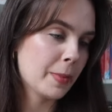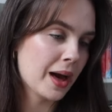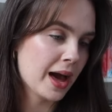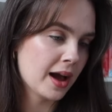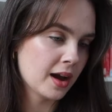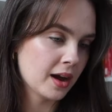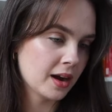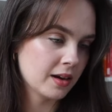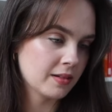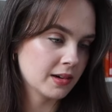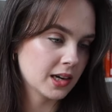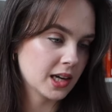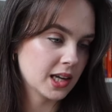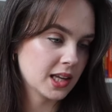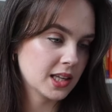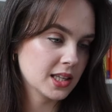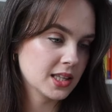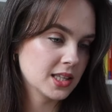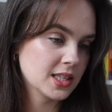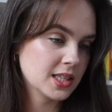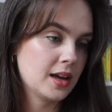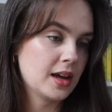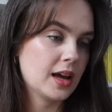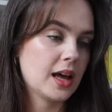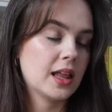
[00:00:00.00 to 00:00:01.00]

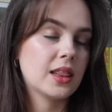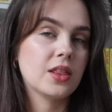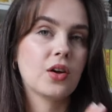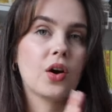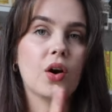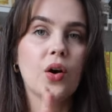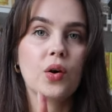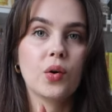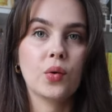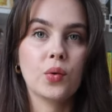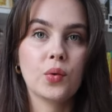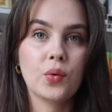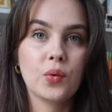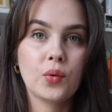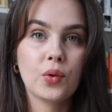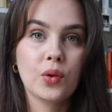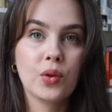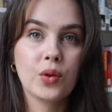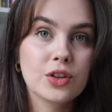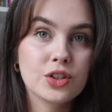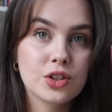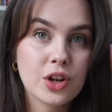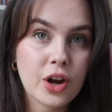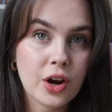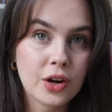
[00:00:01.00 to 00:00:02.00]
Paris, and the whole
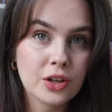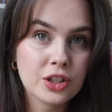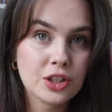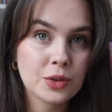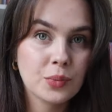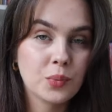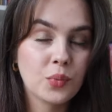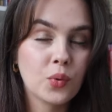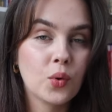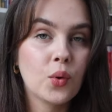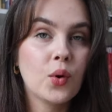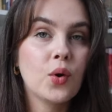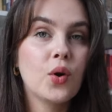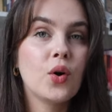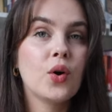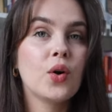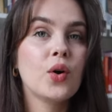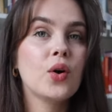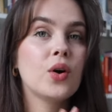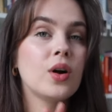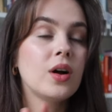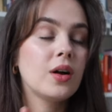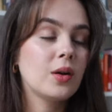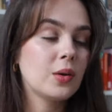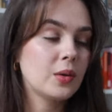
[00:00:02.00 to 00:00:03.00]
Trojan
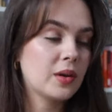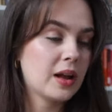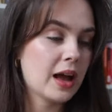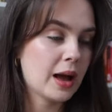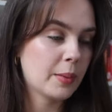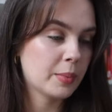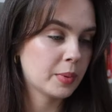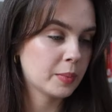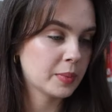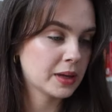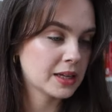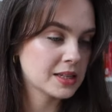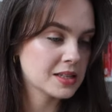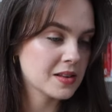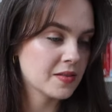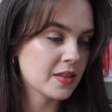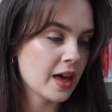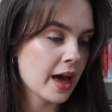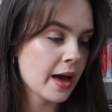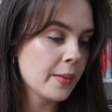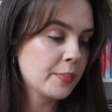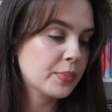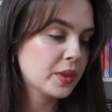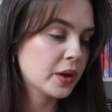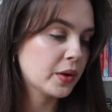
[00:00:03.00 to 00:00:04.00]
War happened because of
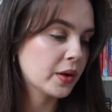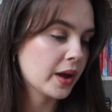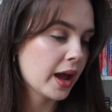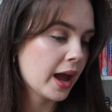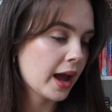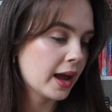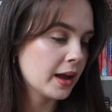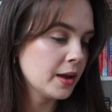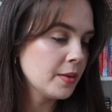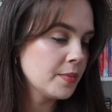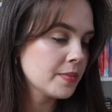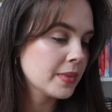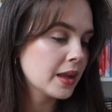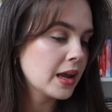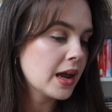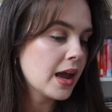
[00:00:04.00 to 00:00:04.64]
that. Okay.